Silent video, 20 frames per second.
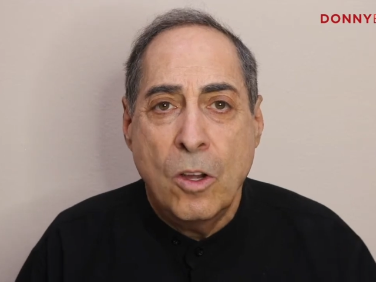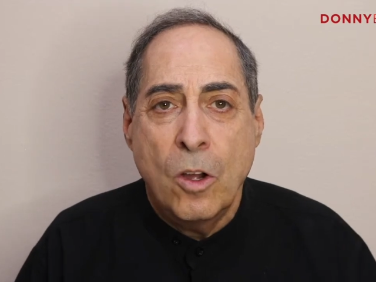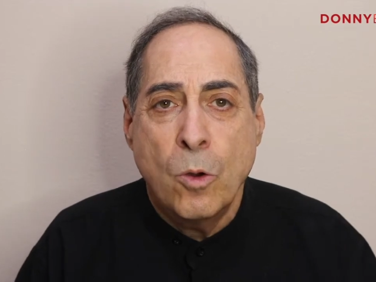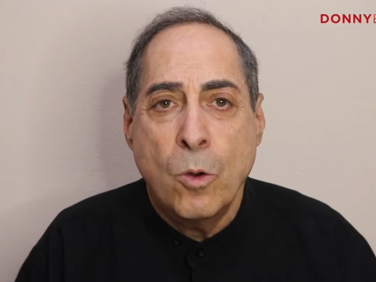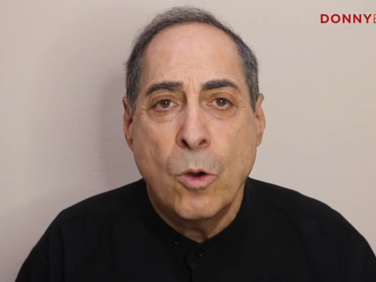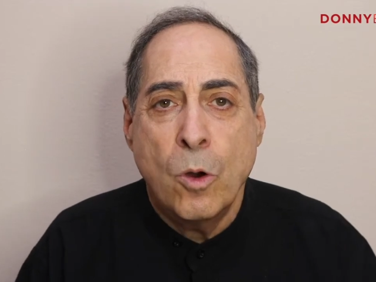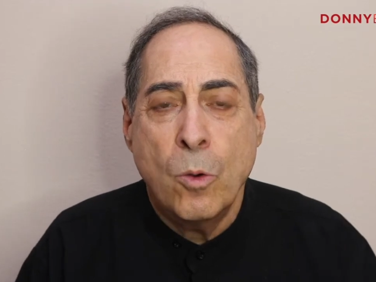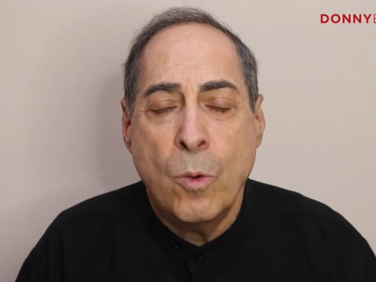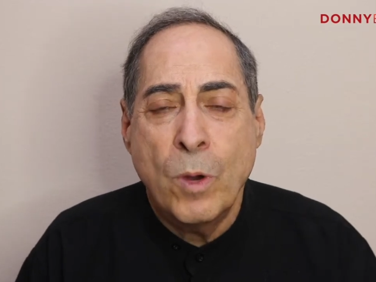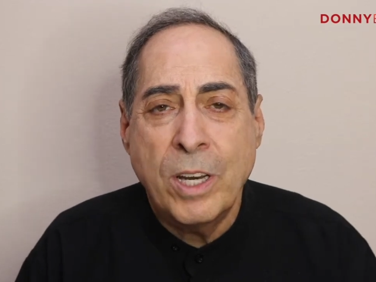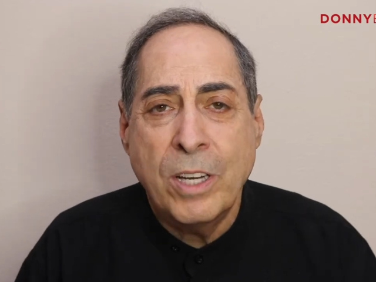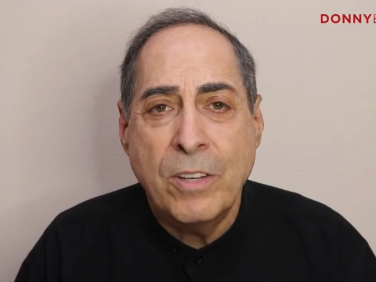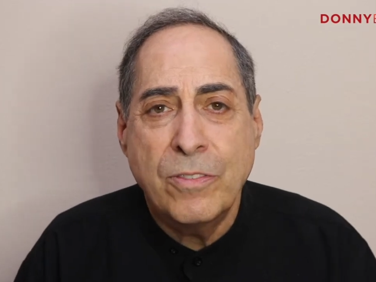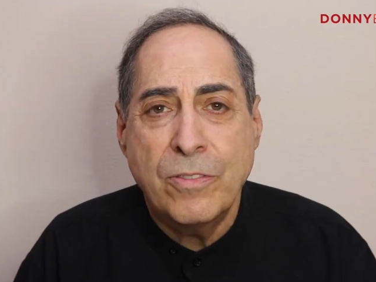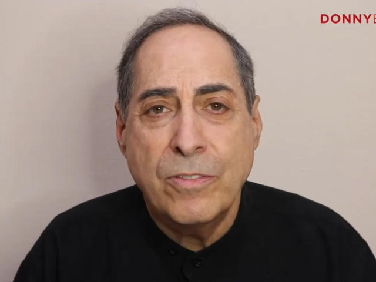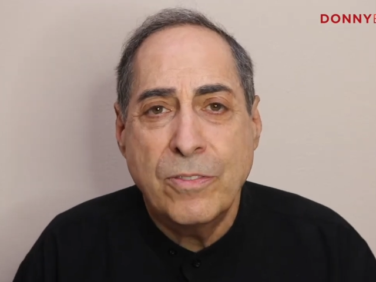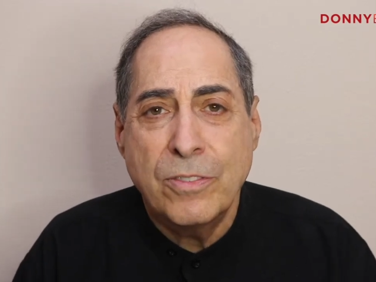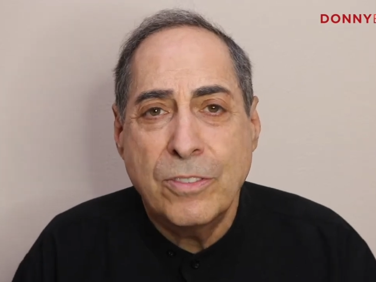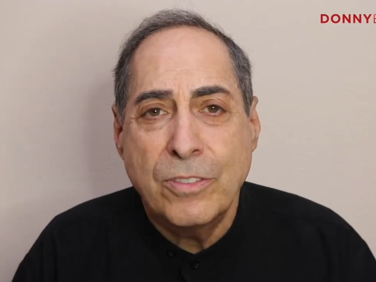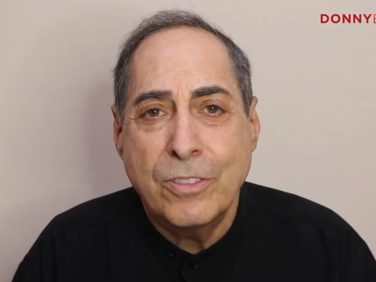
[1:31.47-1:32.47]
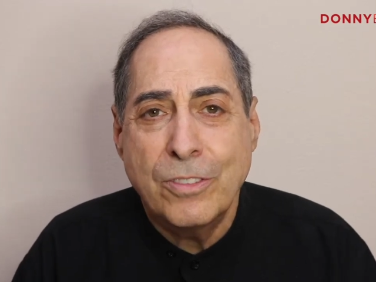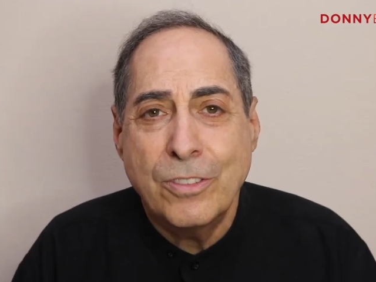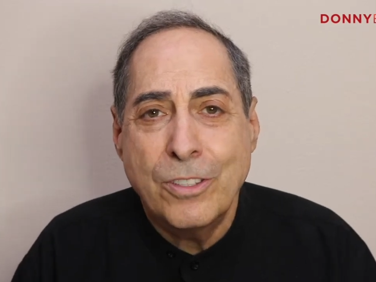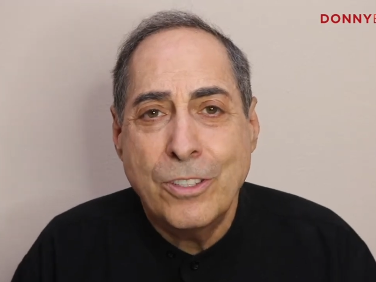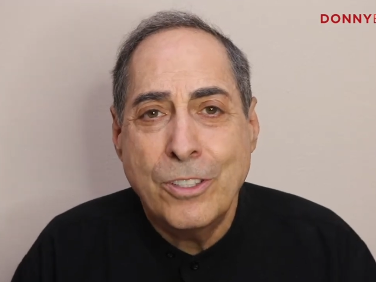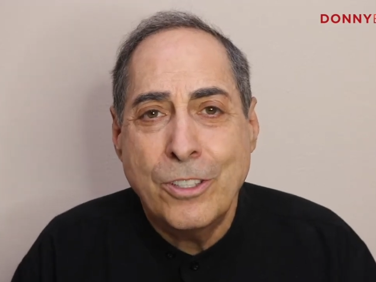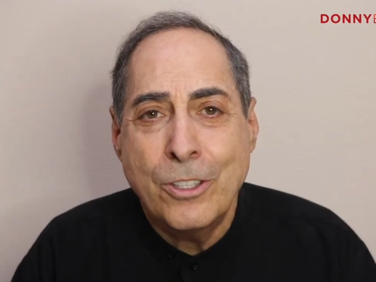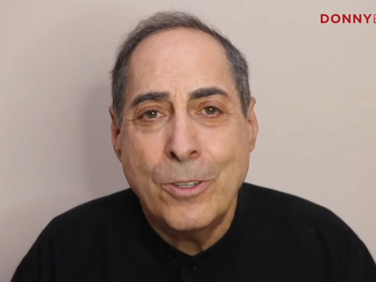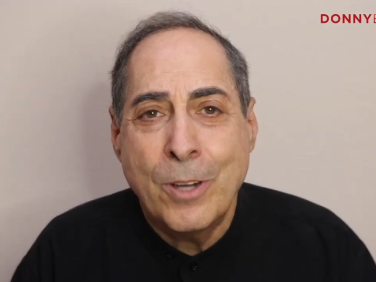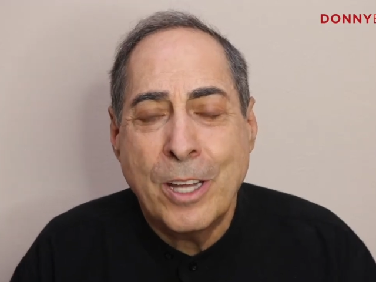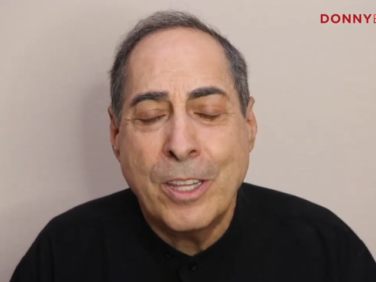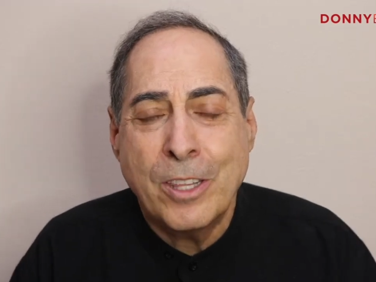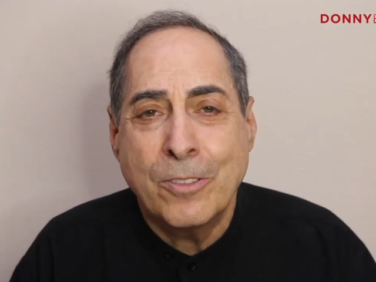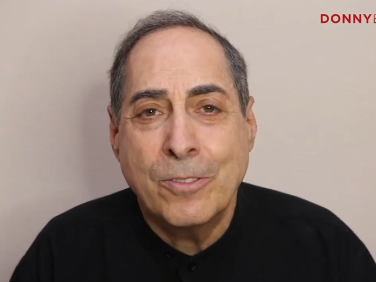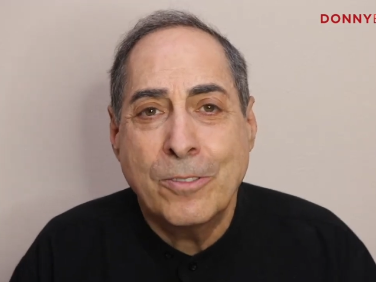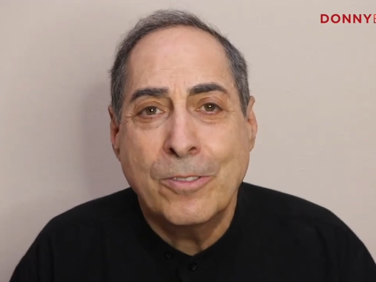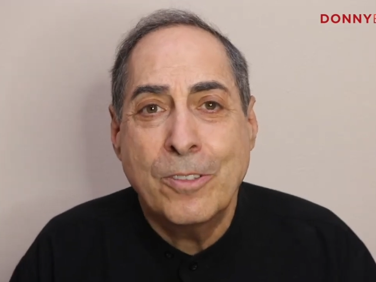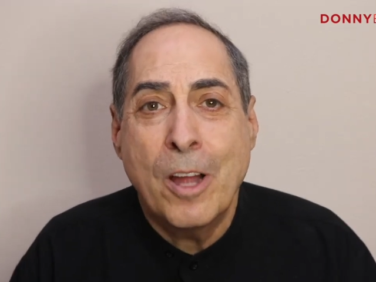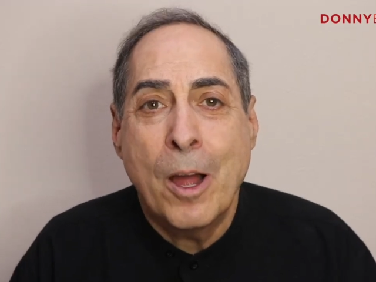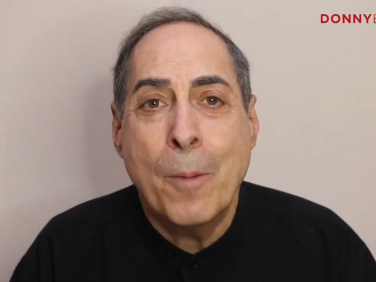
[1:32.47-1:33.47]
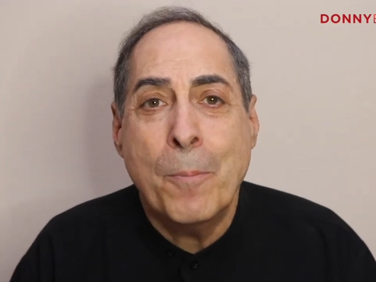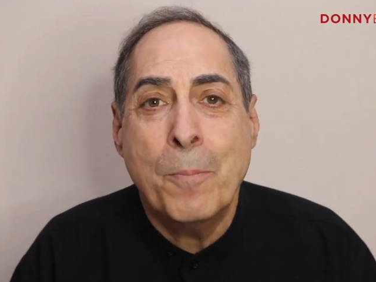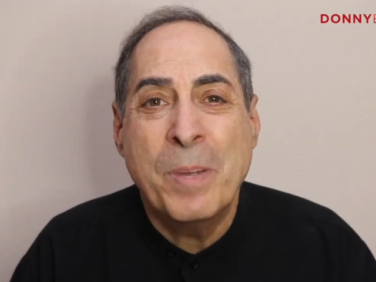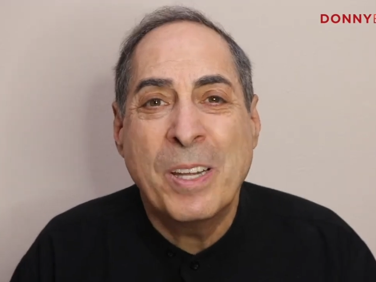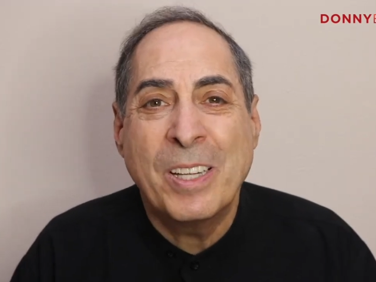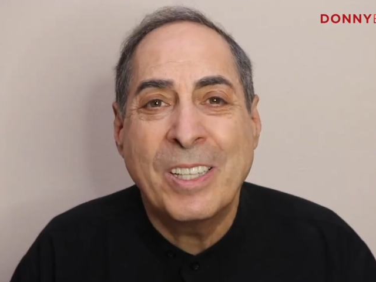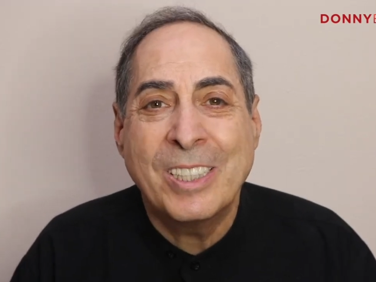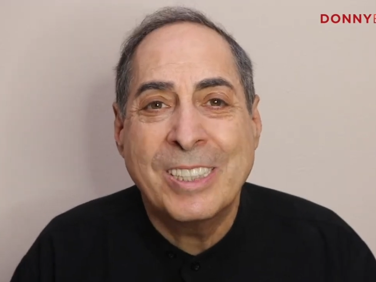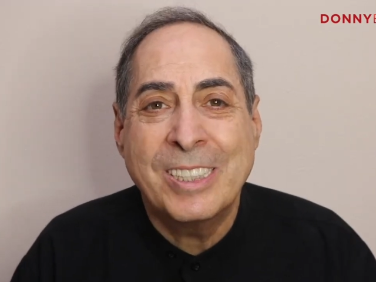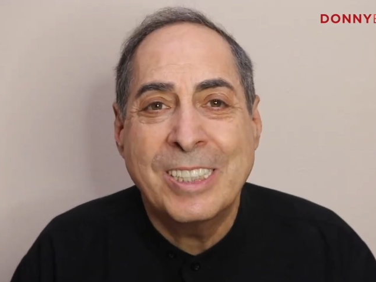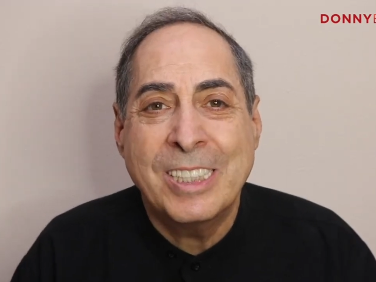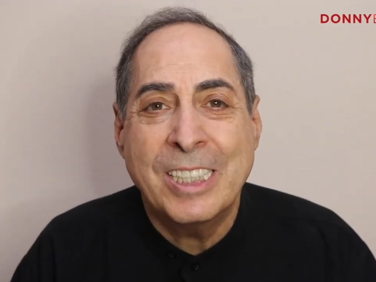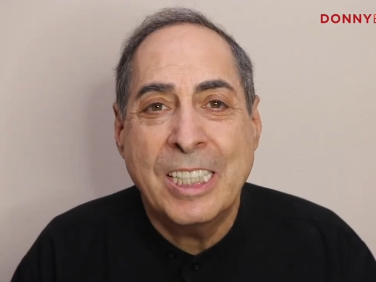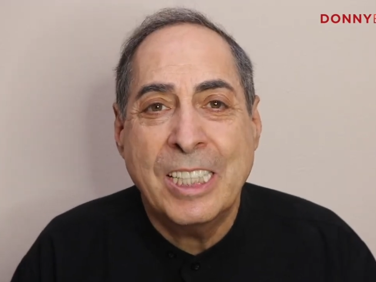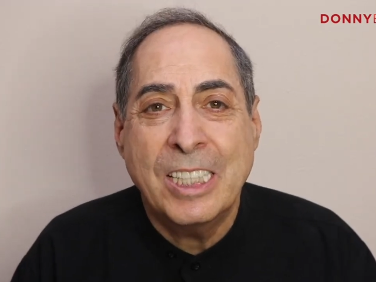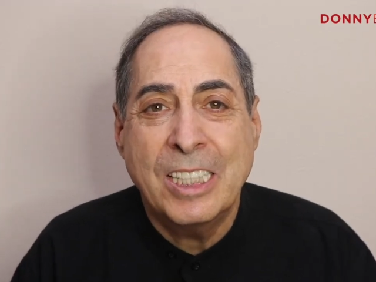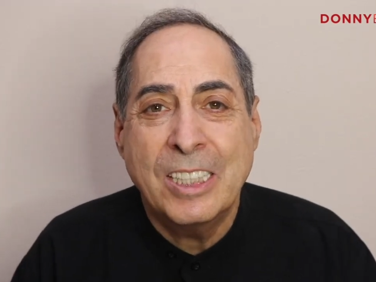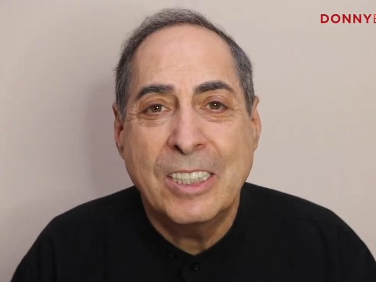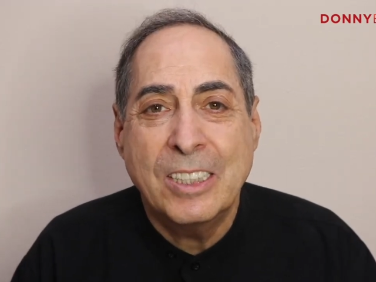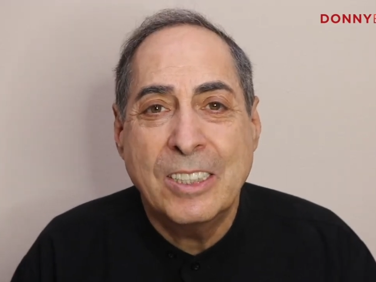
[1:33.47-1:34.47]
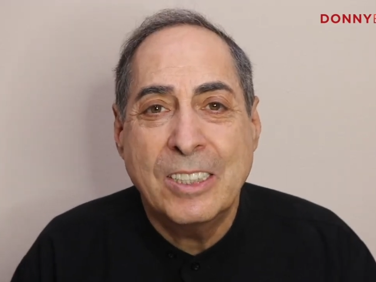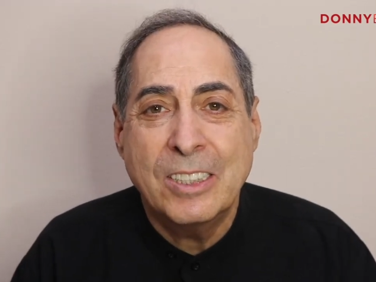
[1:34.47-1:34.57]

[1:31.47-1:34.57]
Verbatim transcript: Well, what if you had the ability